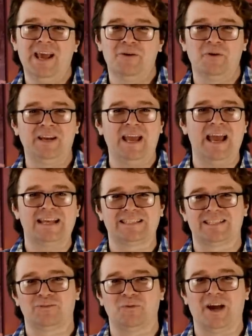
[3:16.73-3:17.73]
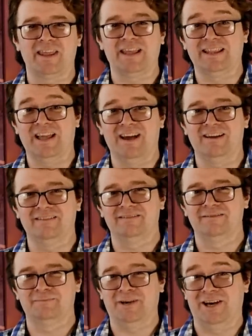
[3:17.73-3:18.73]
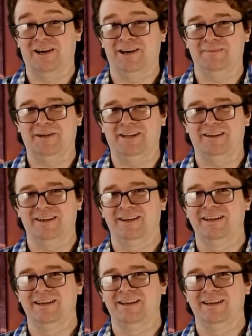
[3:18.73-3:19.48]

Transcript: when asked why they love Muhammad.